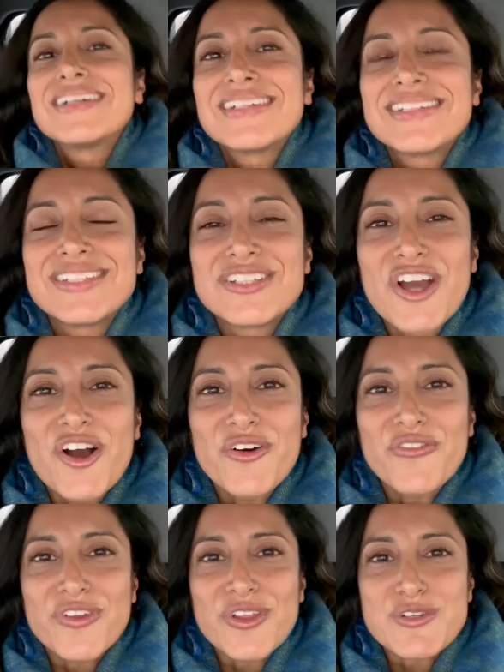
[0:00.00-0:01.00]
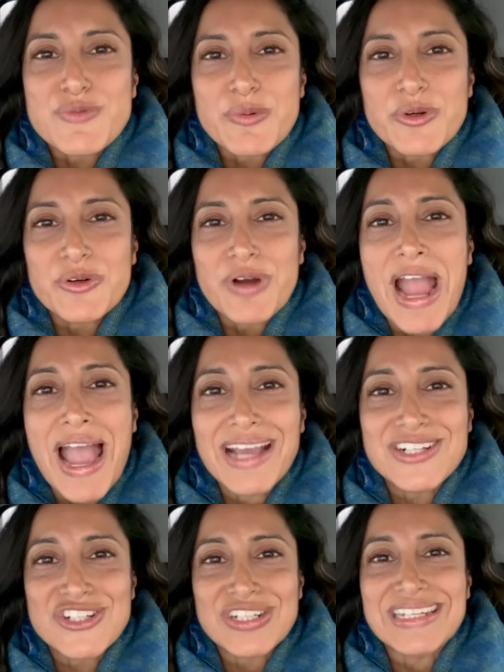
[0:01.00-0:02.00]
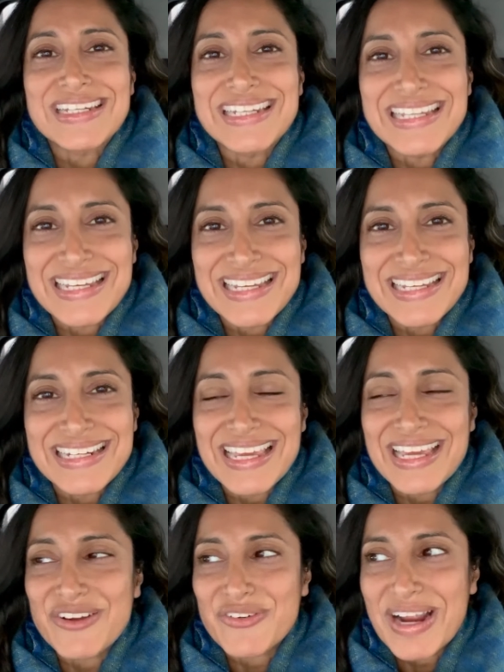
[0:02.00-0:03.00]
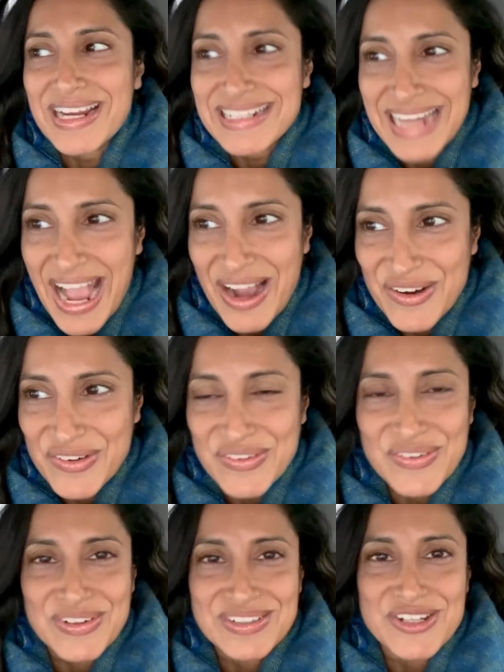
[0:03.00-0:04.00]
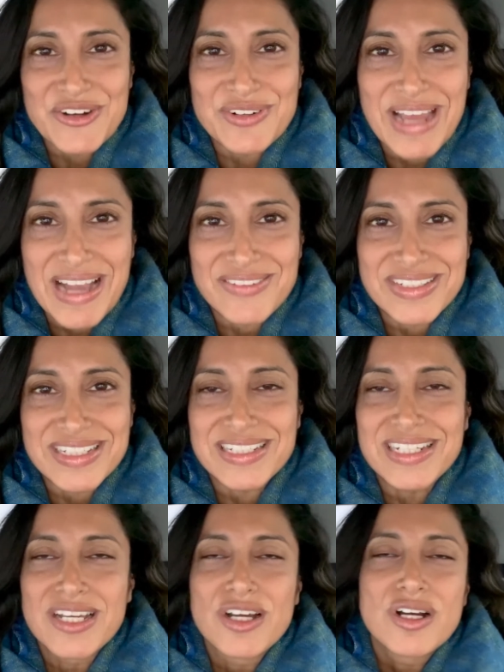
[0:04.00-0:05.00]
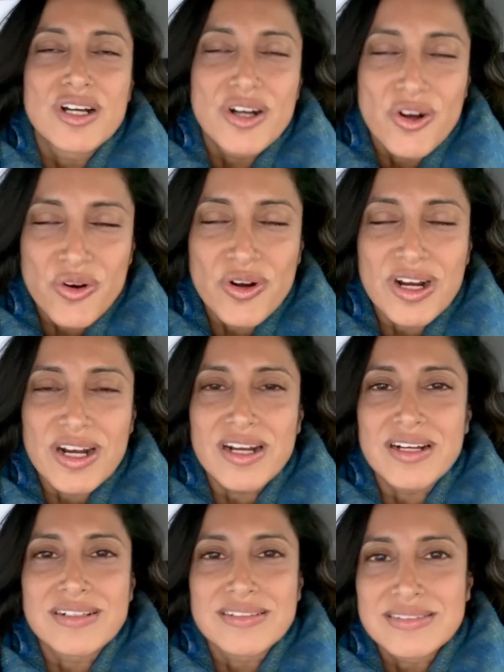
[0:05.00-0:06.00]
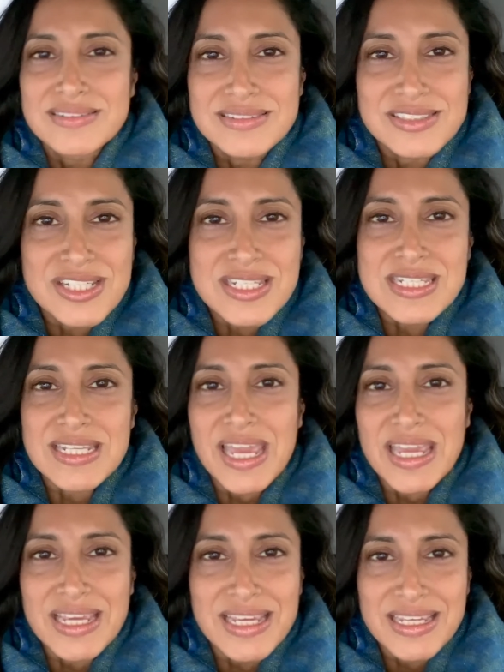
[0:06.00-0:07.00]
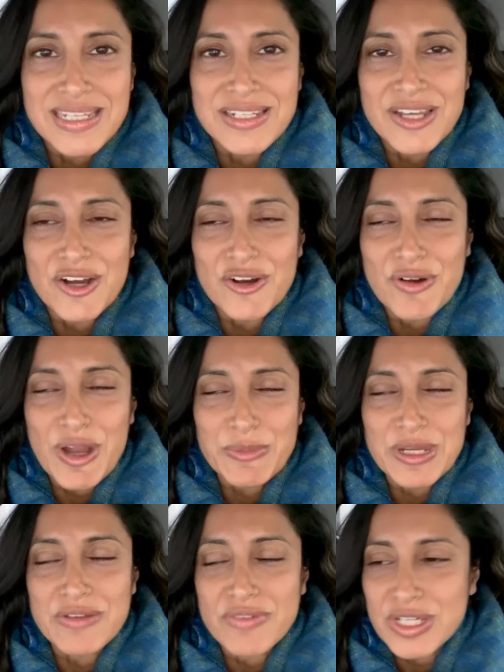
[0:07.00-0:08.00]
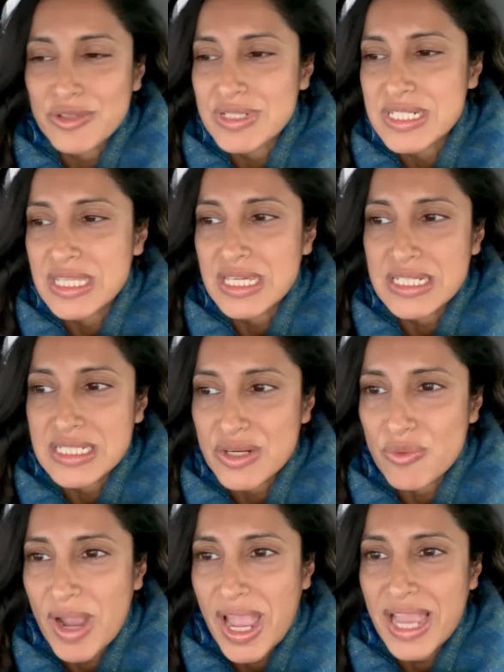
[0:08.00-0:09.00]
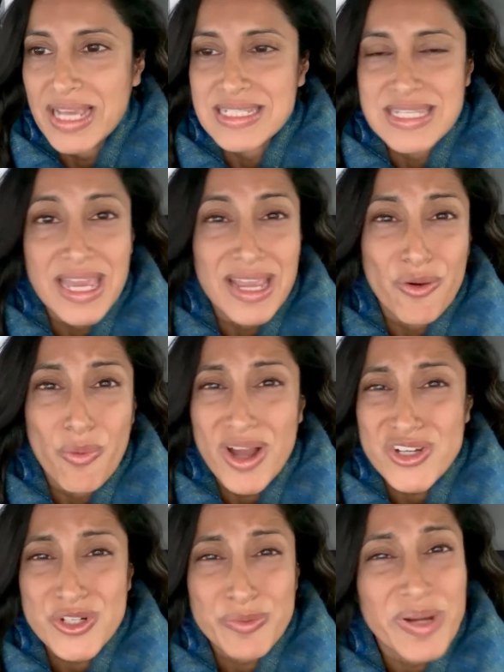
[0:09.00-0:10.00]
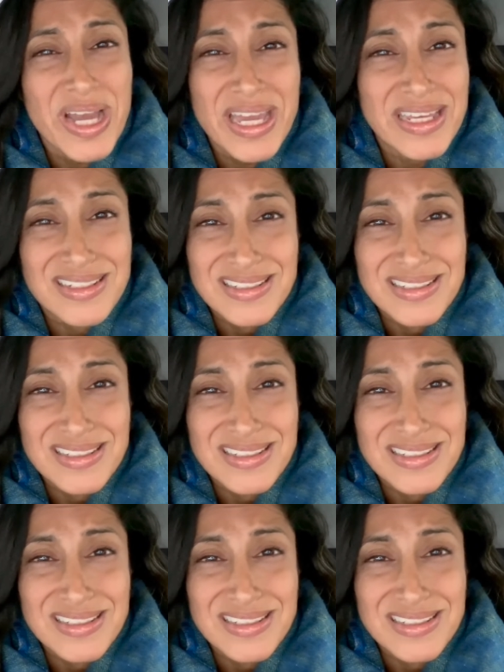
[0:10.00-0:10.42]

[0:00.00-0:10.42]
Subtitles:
You know, for those people who actually need it right now or don't have it. Or just like, you know, I'm going to invite you into the Indian way. It's like, wash your butt.